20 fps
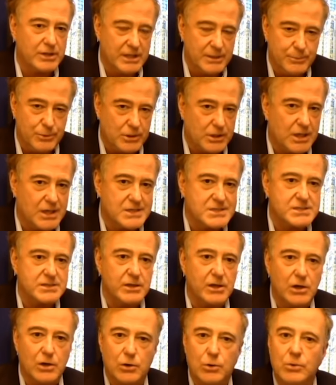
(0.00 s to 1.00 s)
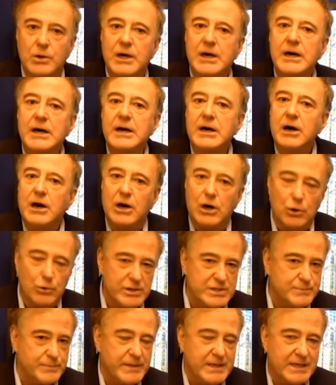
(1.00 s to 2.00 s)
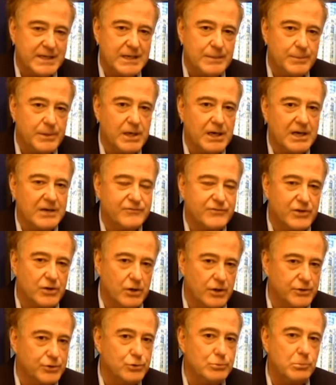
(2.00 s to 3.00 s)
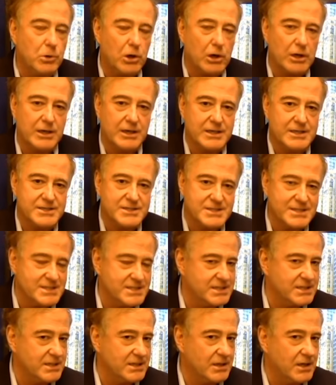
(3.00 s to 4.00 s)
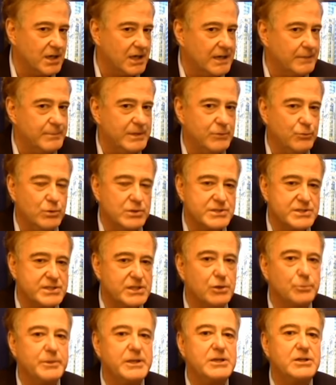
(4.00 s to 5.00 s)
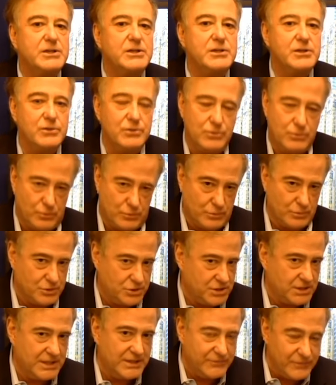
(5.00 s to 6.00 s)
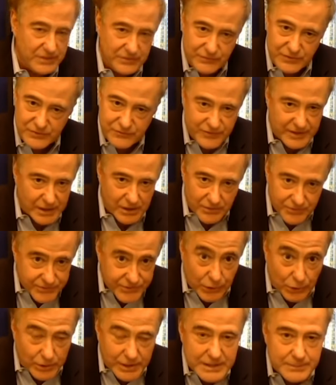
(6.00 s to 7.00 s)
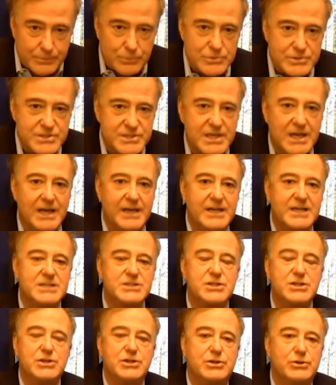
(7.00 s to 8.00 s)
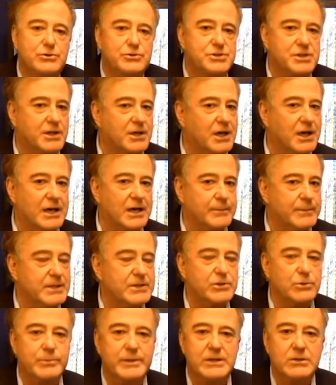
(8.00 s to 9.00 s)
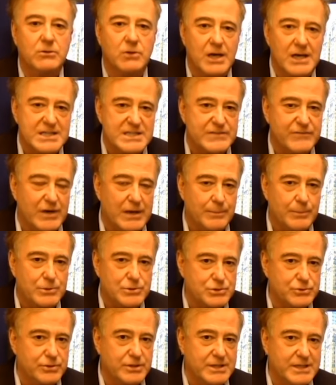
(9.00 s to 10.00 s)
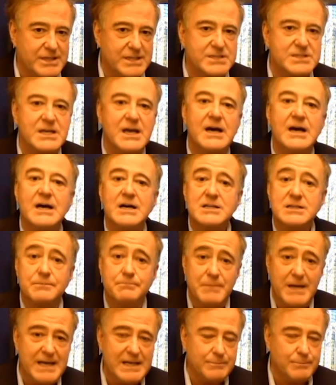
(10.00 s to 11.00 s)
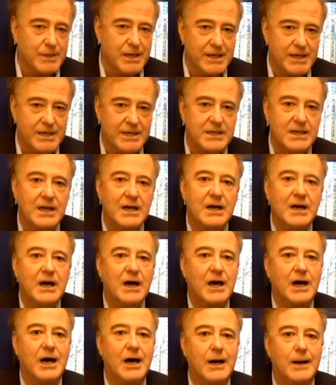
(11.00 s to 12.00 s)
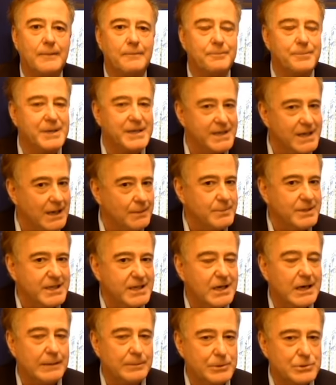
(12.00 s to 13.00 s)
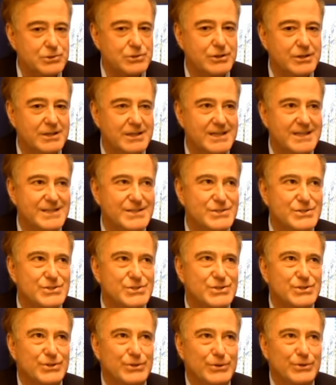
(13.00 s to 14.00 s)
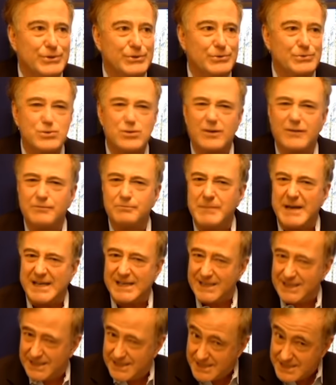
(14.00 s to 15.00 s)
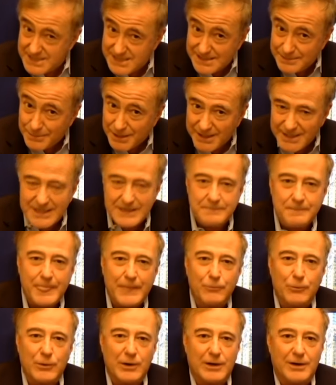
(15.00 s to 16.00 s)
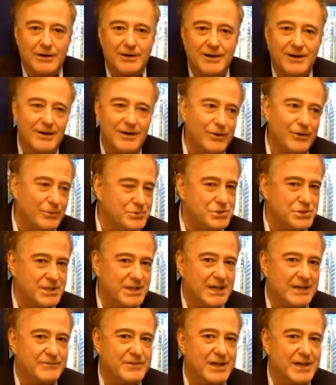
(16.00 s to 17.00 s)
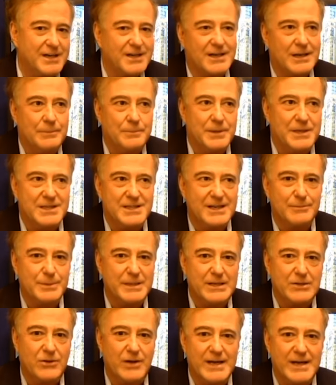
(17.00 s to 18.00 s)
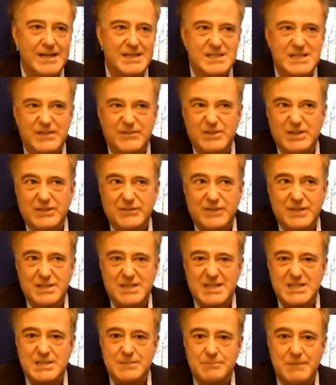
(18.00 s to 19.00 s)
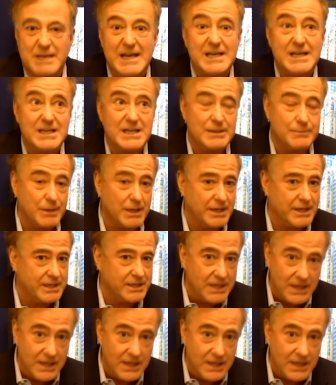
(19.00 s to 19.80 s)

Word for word: Keep your costs low. Always keep an eye out for new markets. This economy will still be huge, even if it fell 30%. It's a huge economy. There'll be lots of opportunities to make money, but not many opportunities to sort of make easy money where, oh, gee, I've got a company that everybody likes, even if it doesn't make any money.